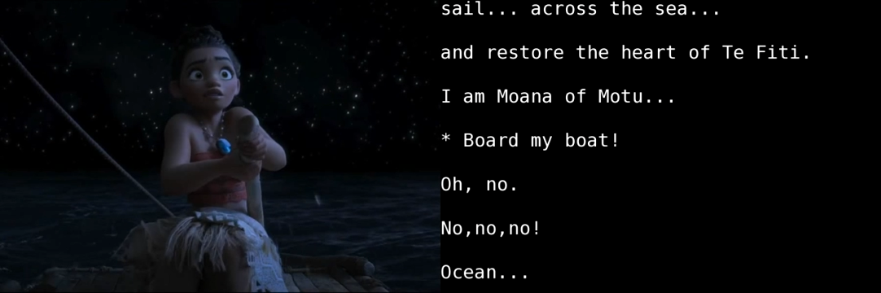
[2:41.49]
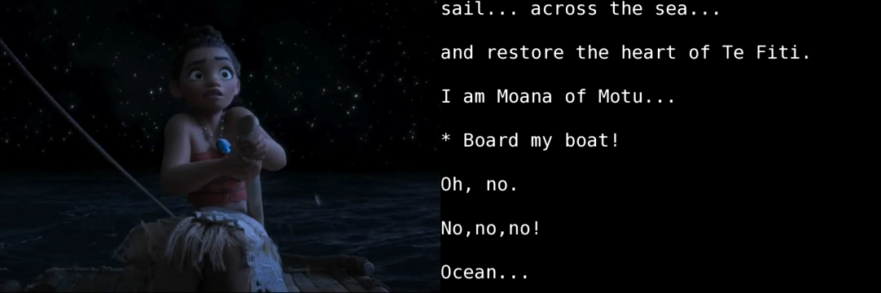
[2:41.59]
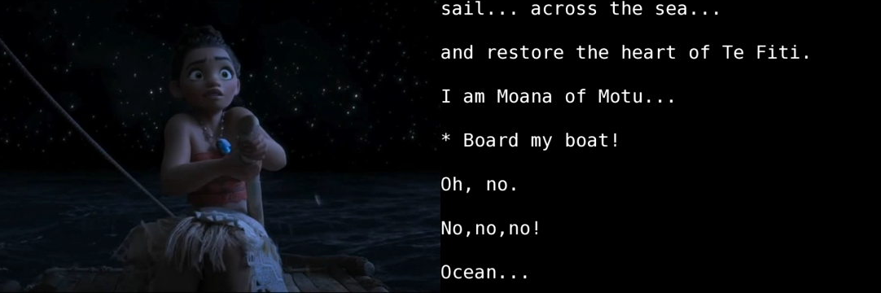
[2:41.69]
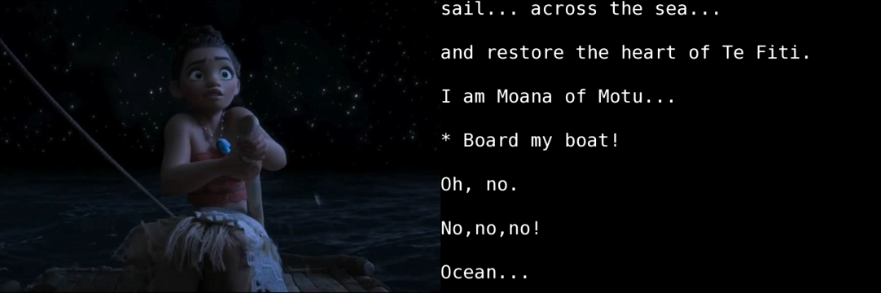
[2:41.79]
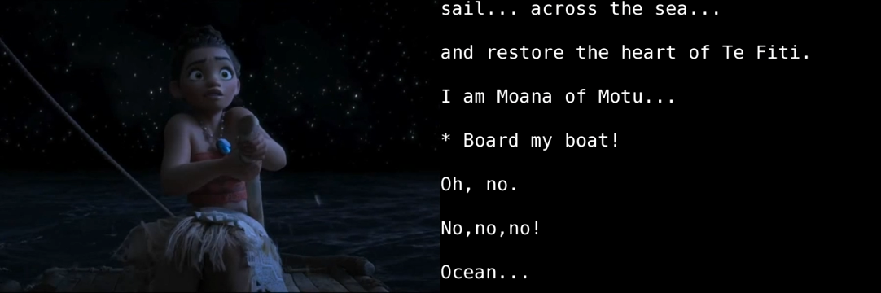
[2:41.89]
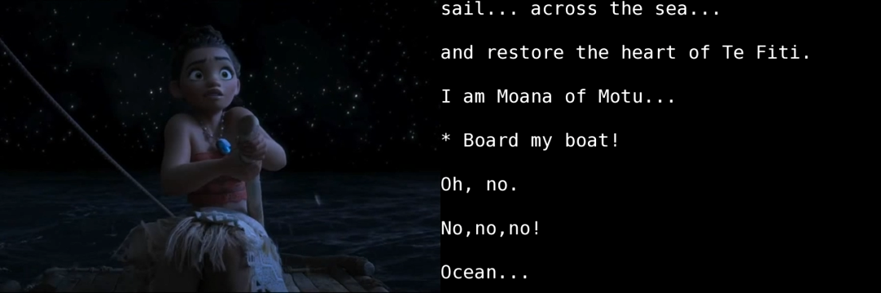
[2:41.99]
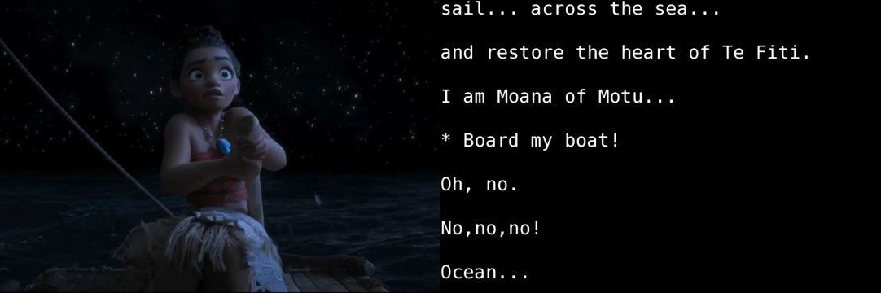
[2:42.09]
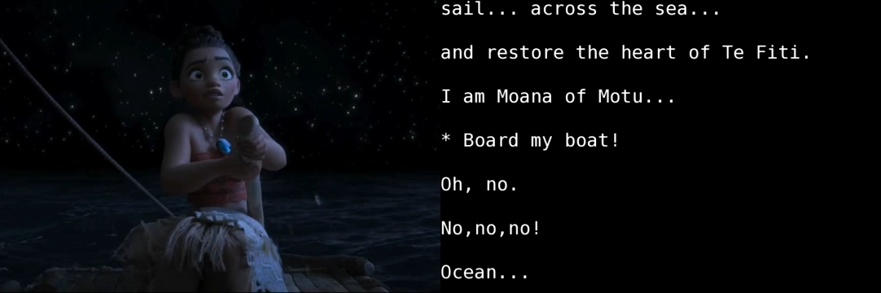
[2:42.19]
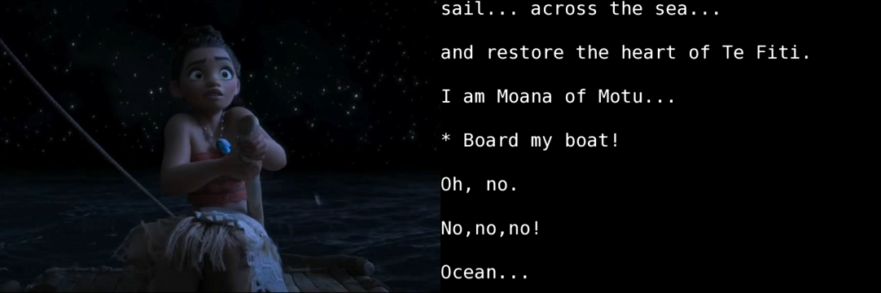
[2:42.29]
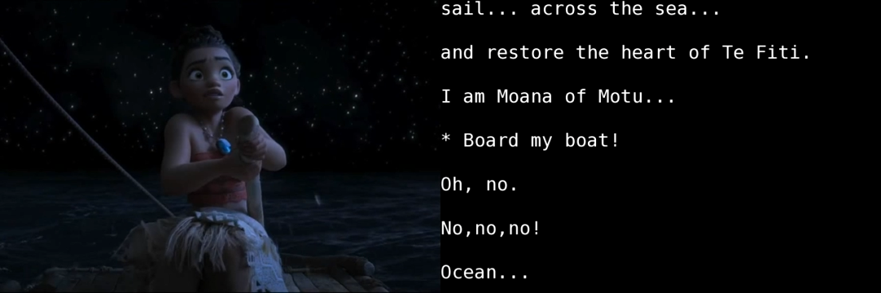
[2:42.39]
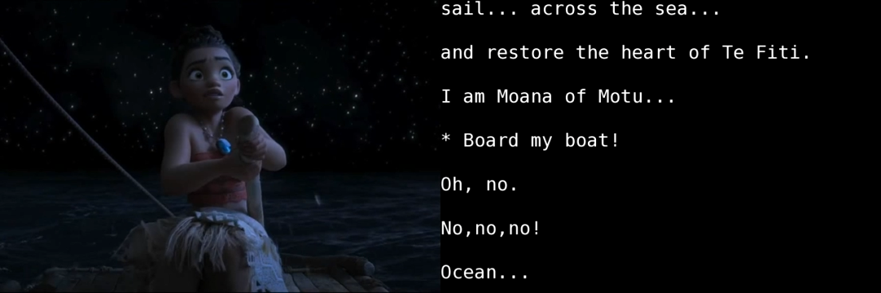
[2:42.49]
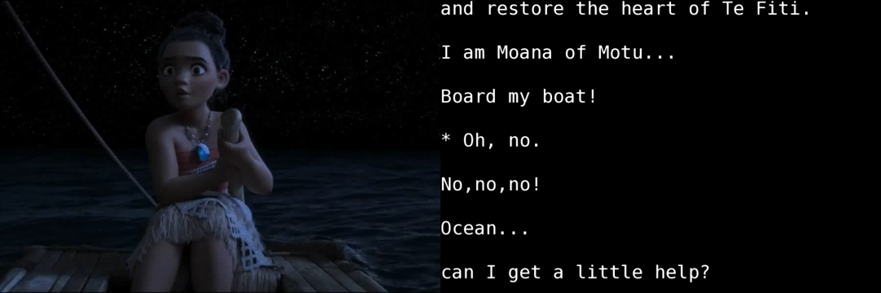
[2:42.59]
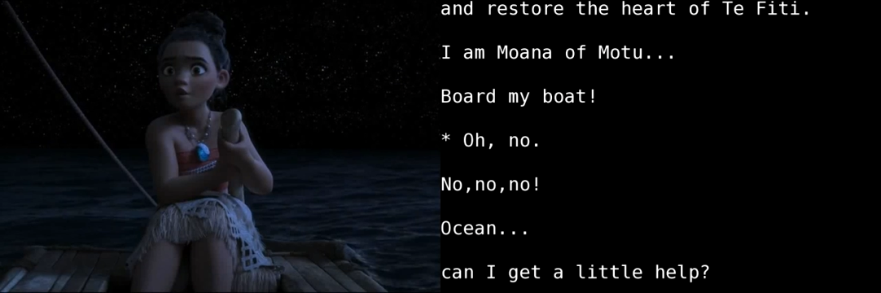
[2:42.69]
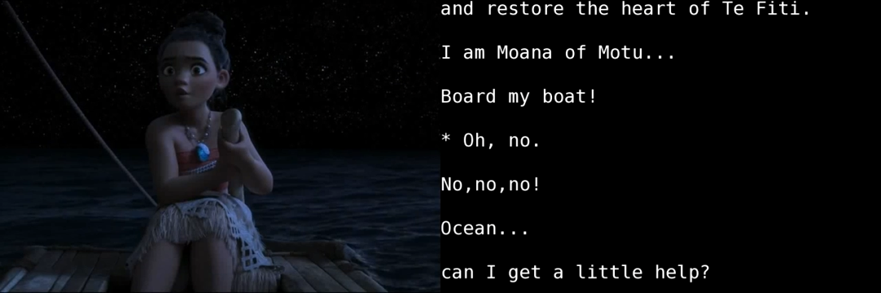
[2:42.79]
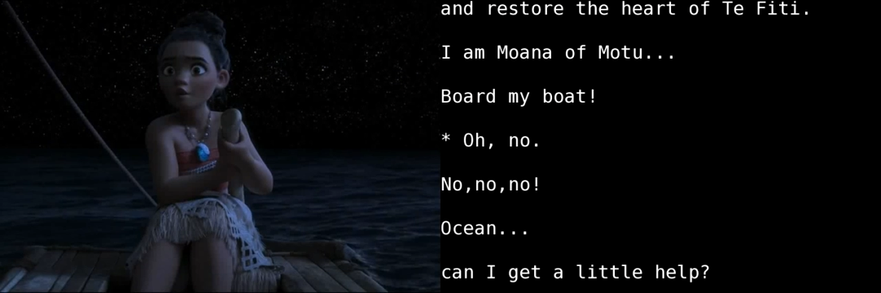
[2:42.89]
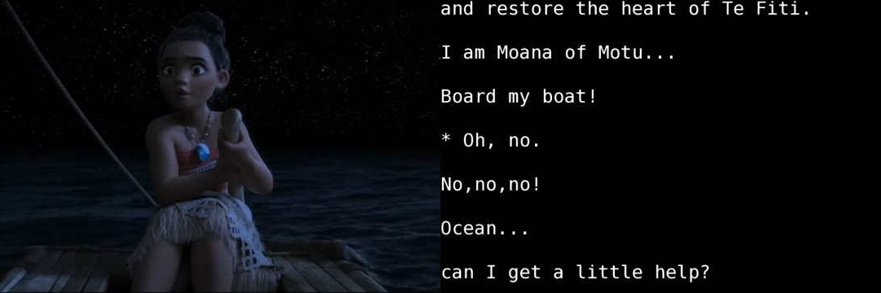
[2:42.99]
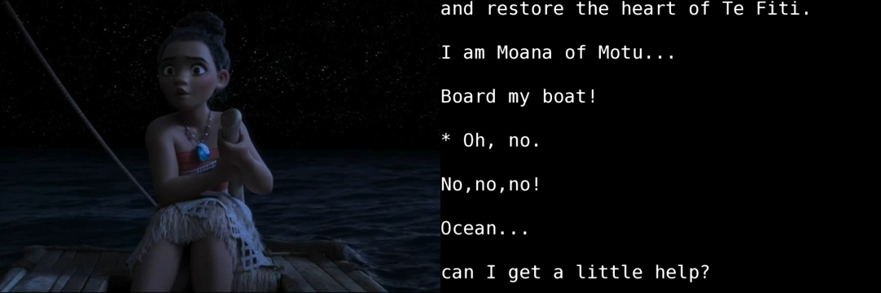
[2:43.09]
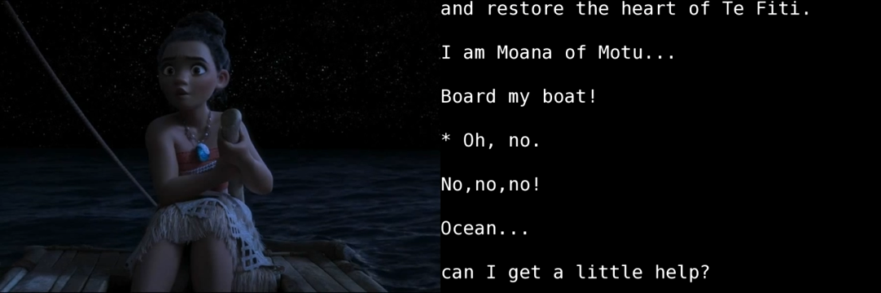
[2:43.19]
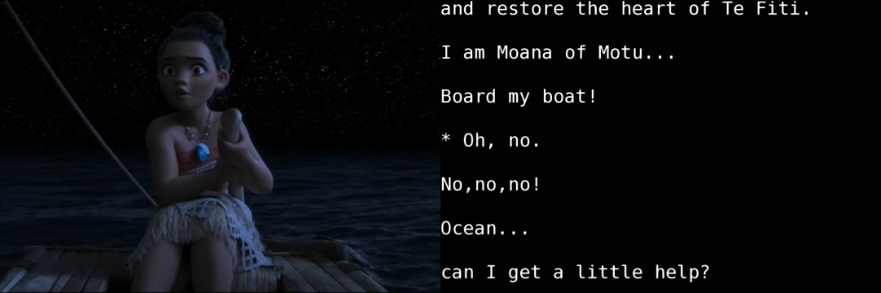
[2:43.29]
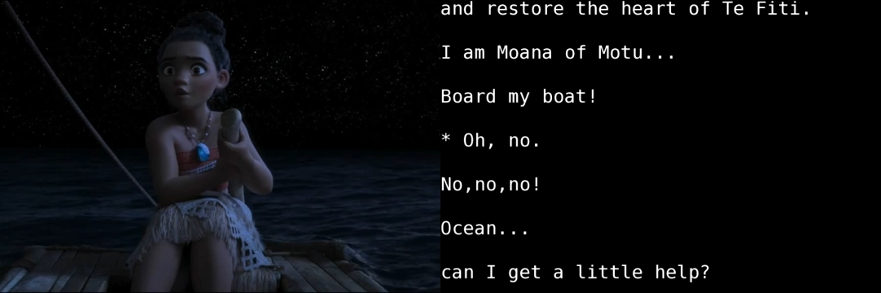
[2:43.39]

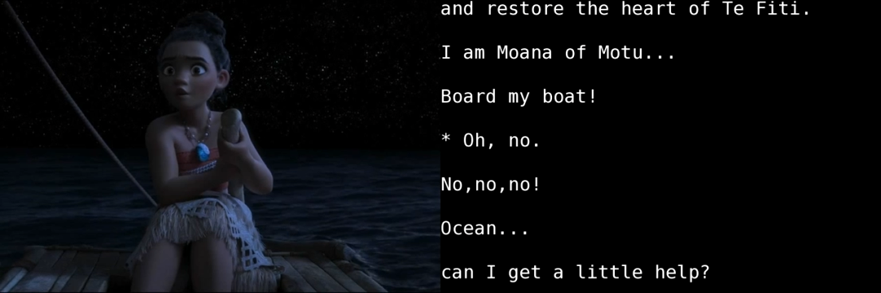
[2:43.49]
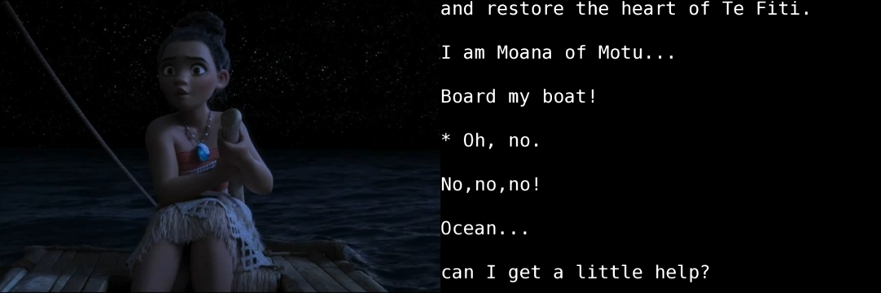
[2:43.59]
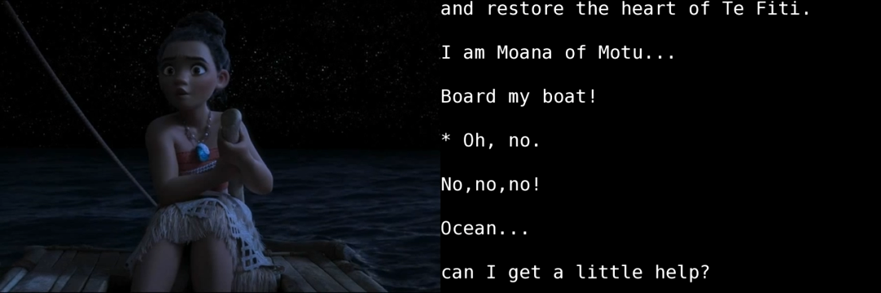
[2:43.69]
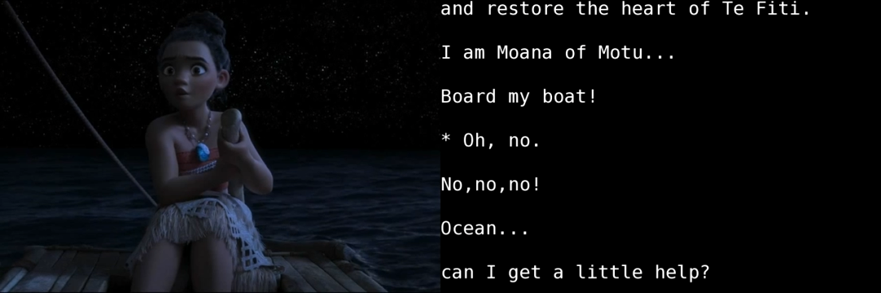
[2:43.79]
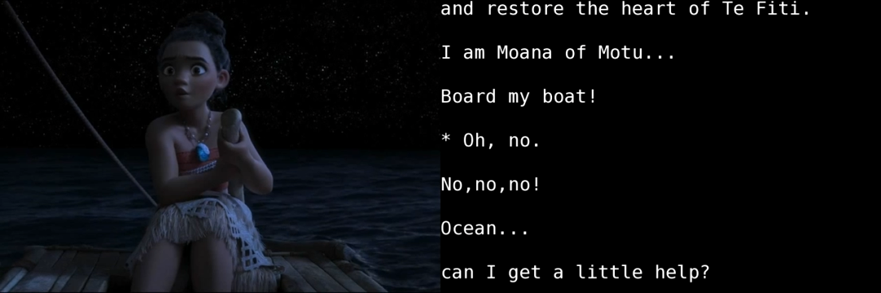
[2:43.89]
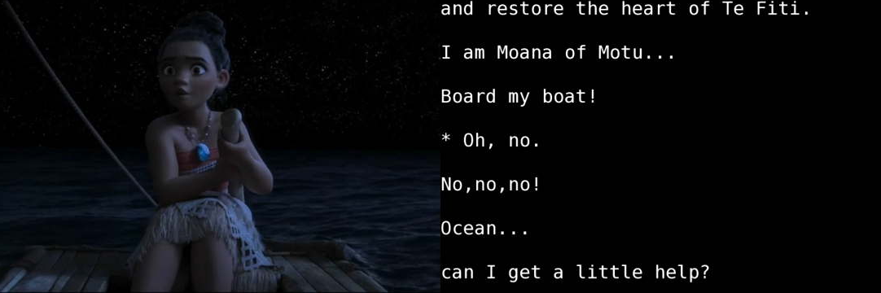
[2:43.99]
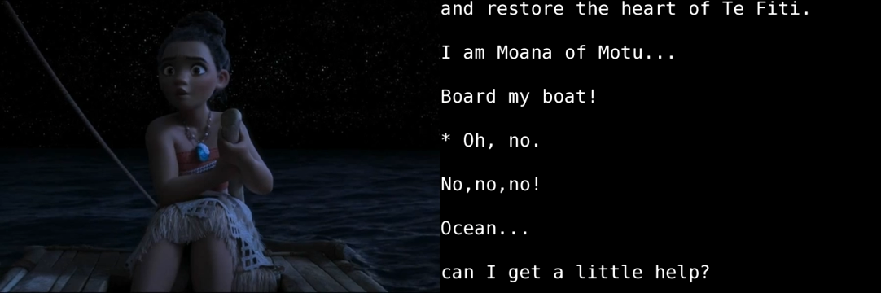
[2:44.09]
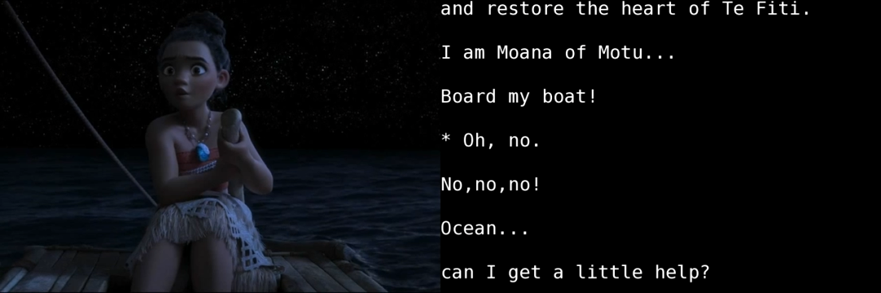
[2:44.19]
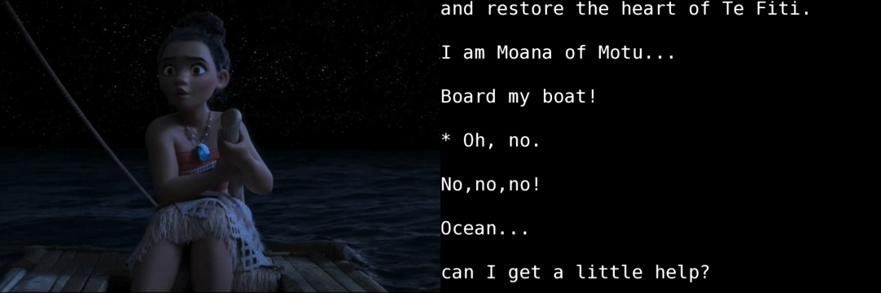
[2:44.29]
(silence)